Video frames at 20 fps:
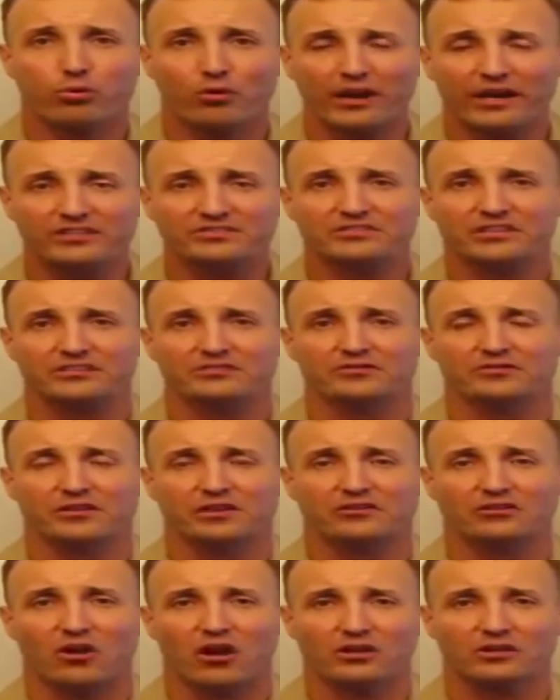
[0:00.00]
predecessor
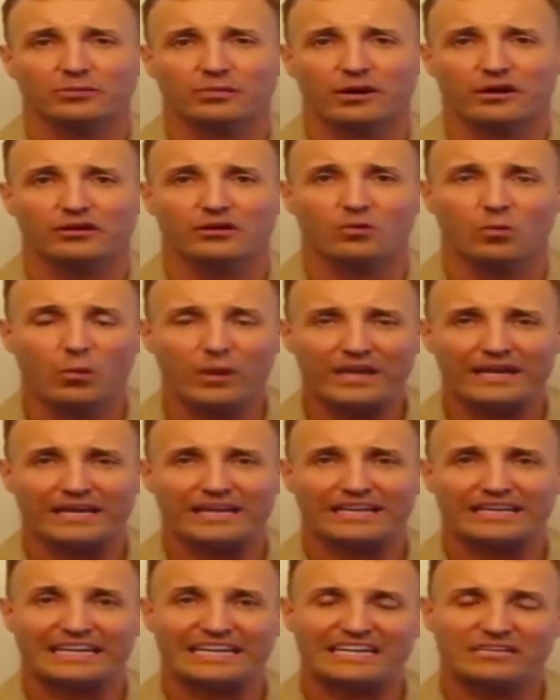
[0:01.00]
that talked about an
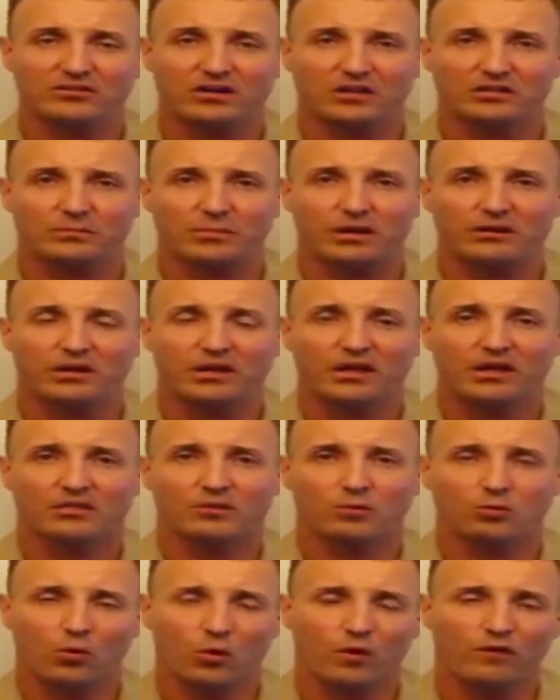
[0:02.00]
awakening. He talked about
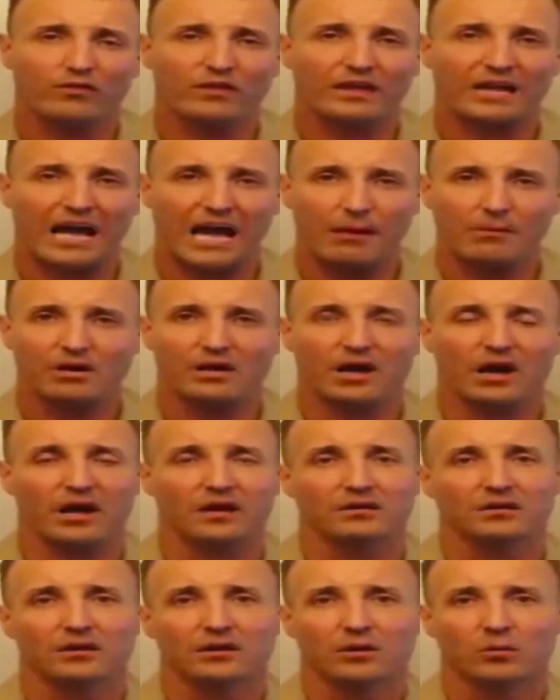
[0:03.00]
the role of the
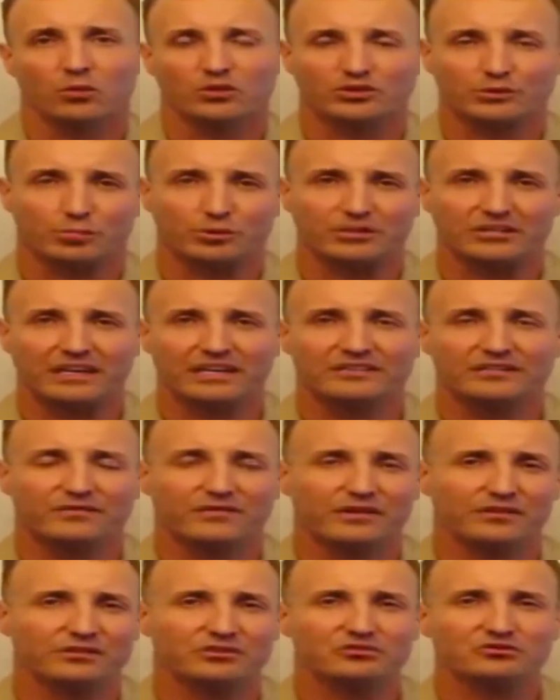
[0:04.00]
Commandant was to protect the
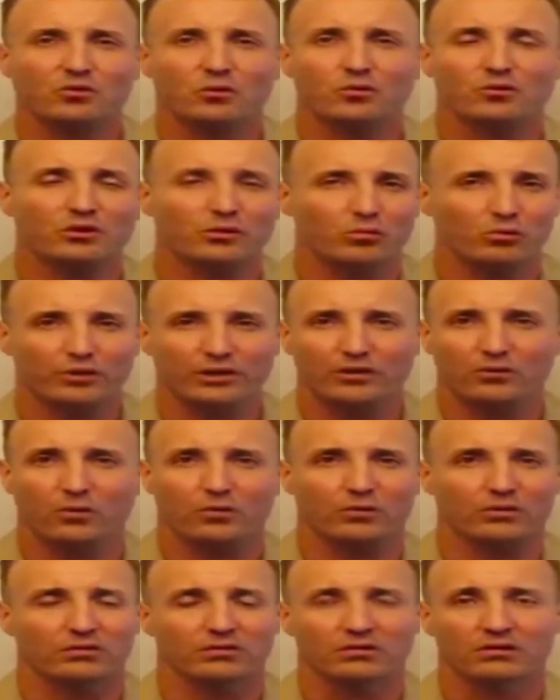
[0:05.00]
very soul of the Marine
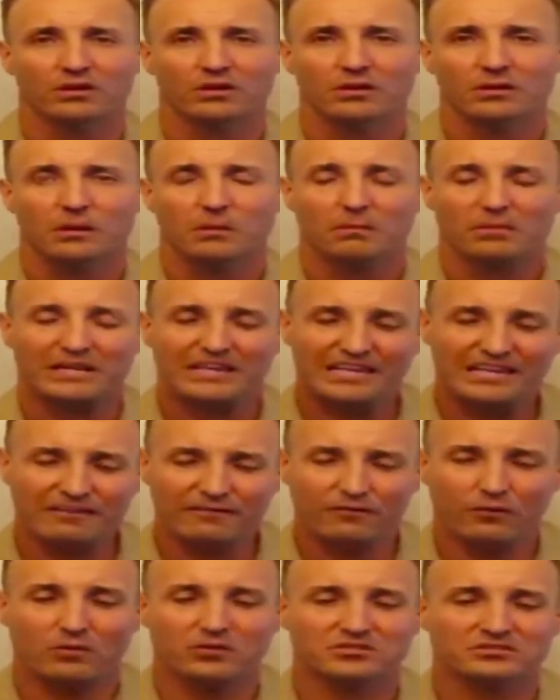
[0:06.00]
Corps. But he
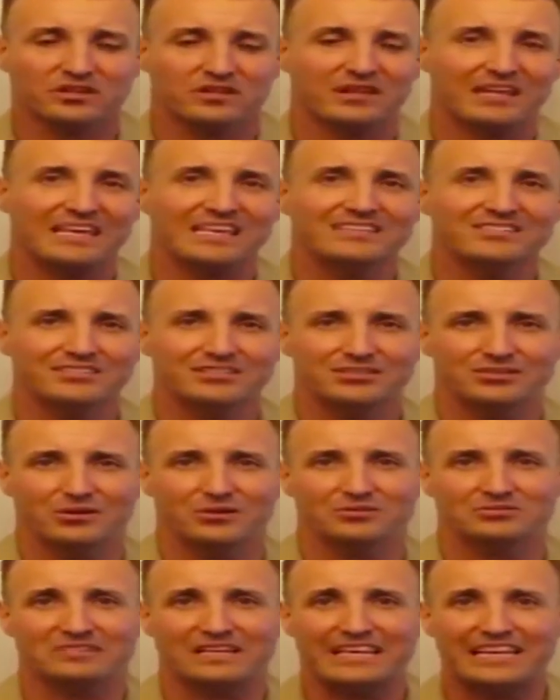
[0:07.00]
focused on the
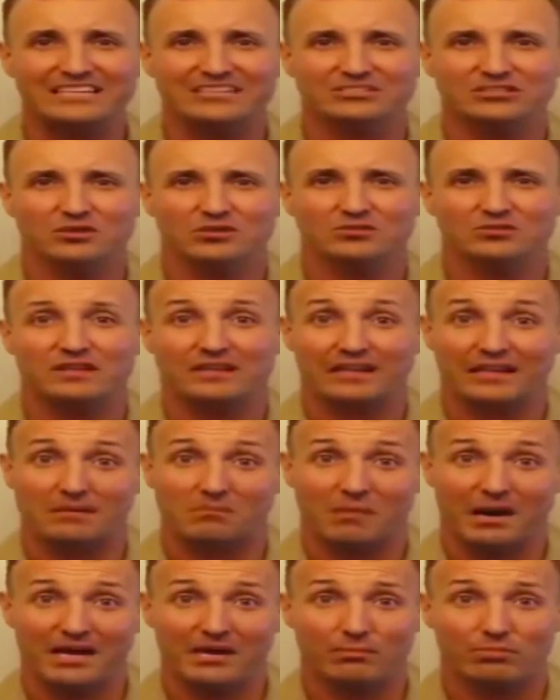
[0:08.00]
NCOs that, in
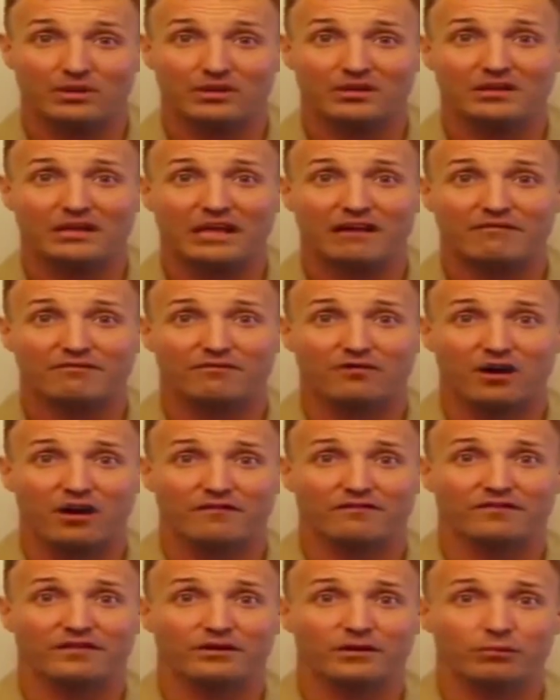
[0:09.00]
my opinion, have
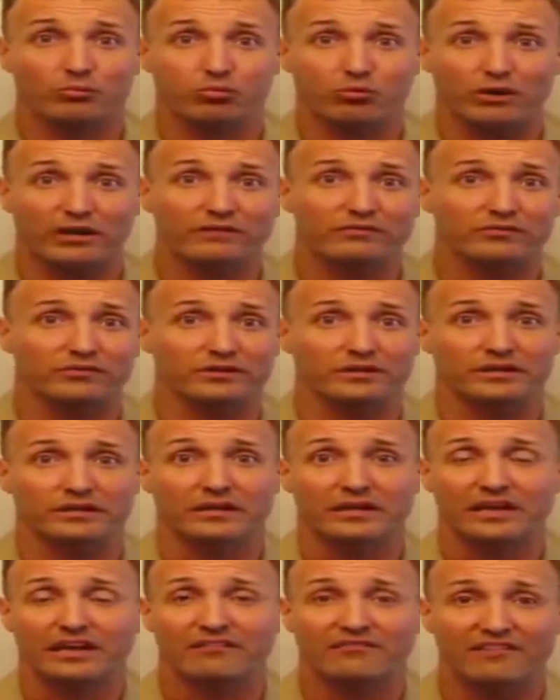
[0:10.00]
fought very bravely
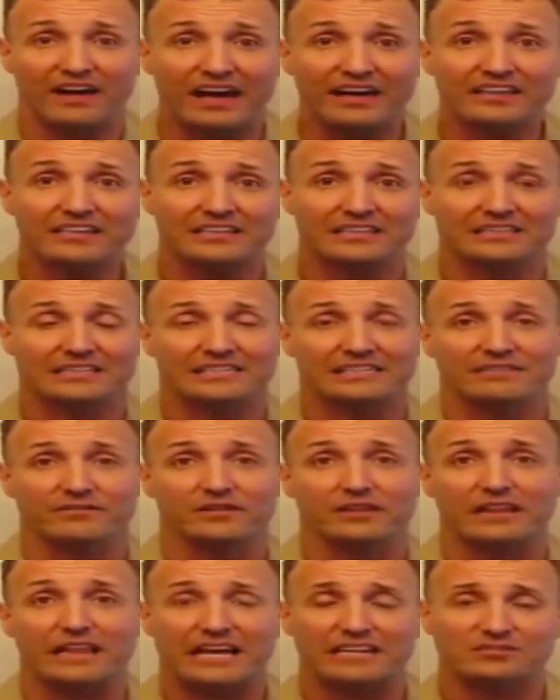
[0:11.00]
and valiantly for
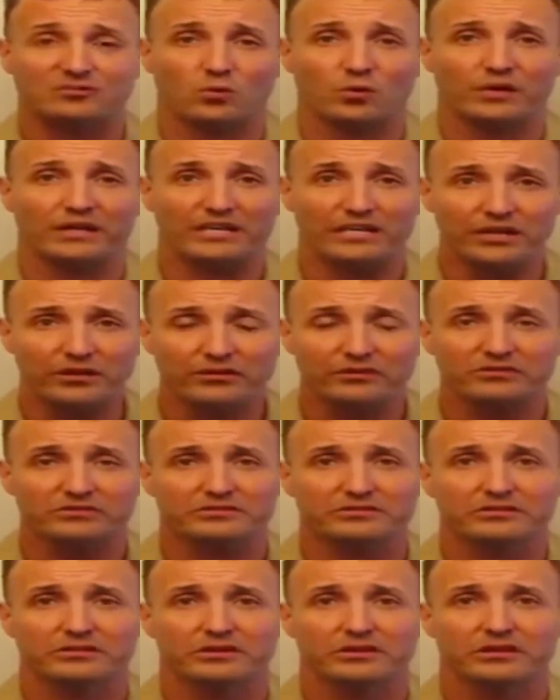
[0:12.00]
the last 20 years.